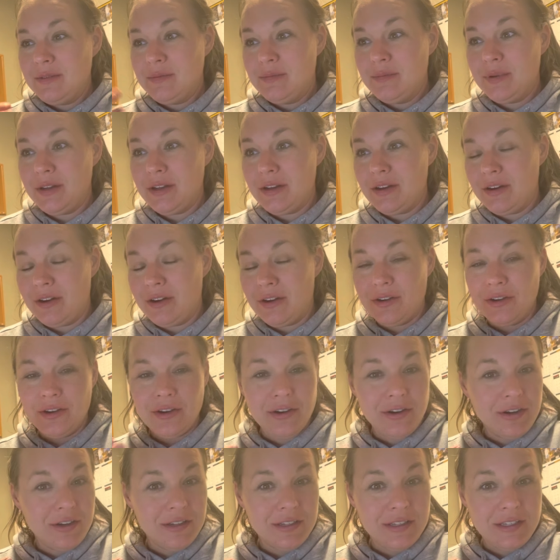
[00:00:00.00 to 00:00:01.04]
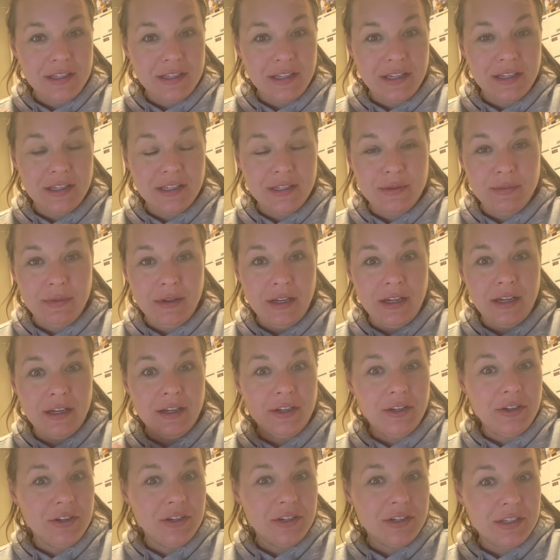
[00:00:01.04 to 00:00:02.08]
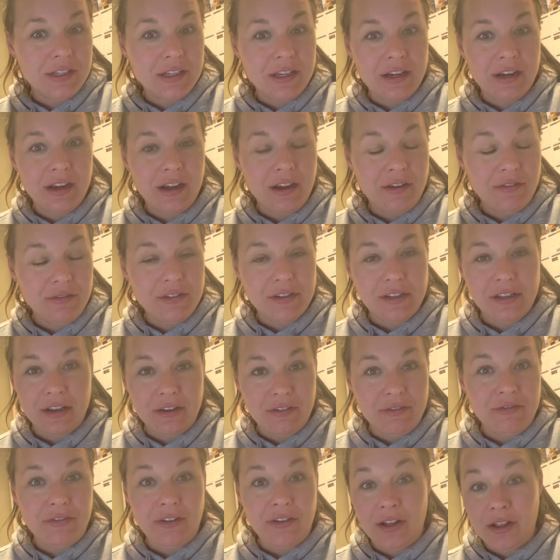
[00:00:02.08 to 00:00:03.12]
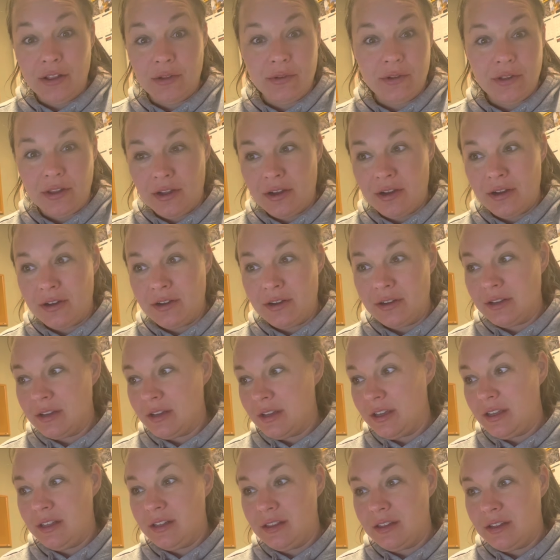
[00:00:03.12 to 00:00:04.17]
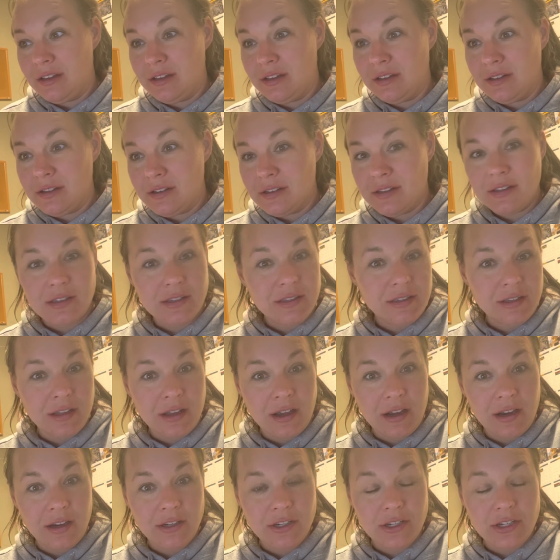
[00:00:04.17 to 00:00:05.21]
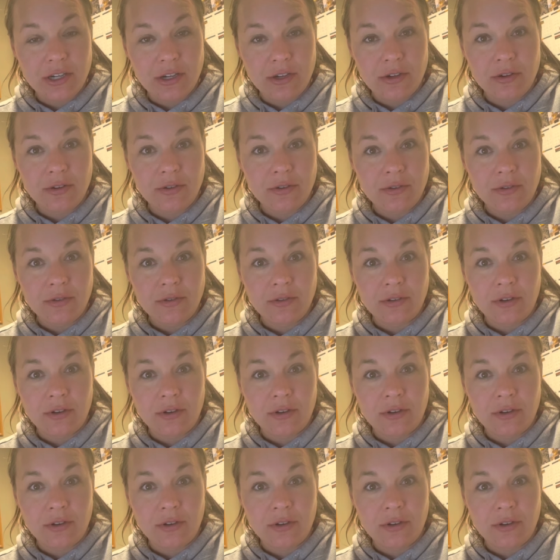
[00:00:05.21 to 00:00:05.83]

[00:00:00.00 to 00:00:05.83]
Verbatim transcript: but all you're going to see is me and you're just going to have to like follow along in the slideshow